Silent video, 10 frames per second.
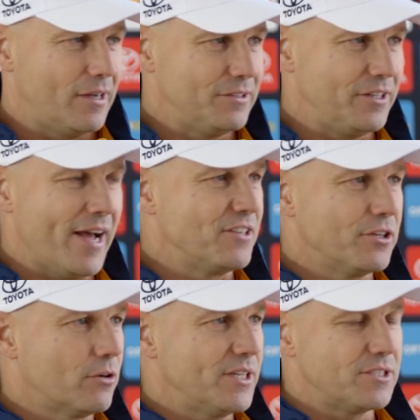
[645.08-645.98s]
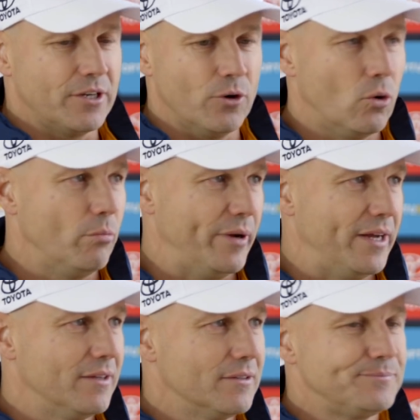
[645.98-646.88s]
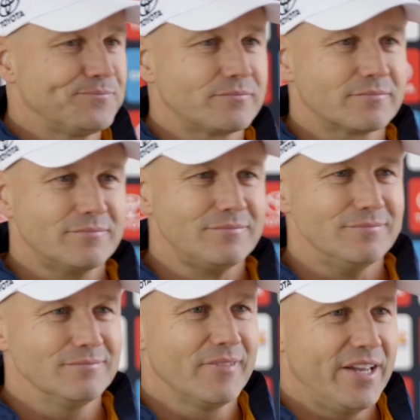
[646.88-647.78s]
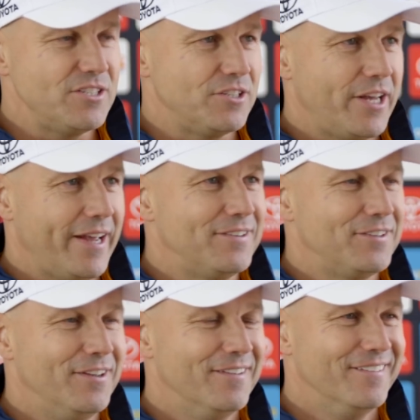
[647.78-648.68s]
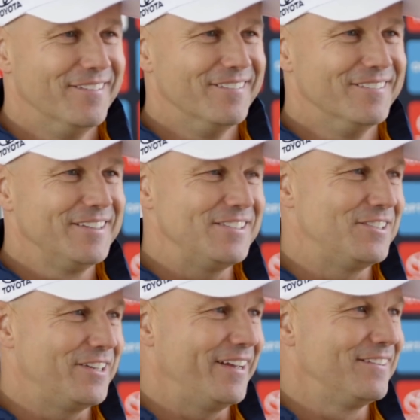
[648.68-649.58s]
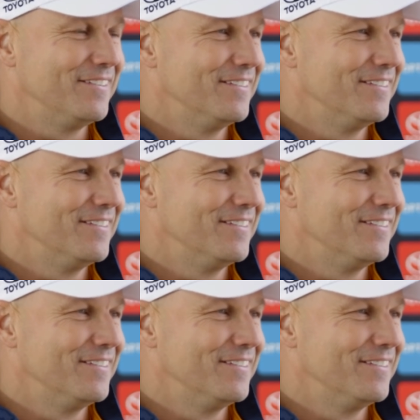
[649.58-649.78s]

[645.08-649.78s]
Didn't answer your question at all, but he's a chance. He's a chance.